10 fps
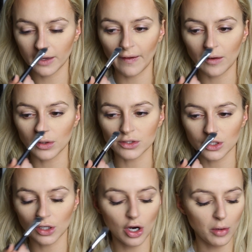and I want
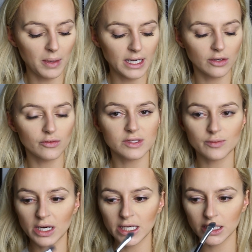to cut my
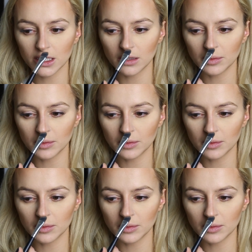nose right here.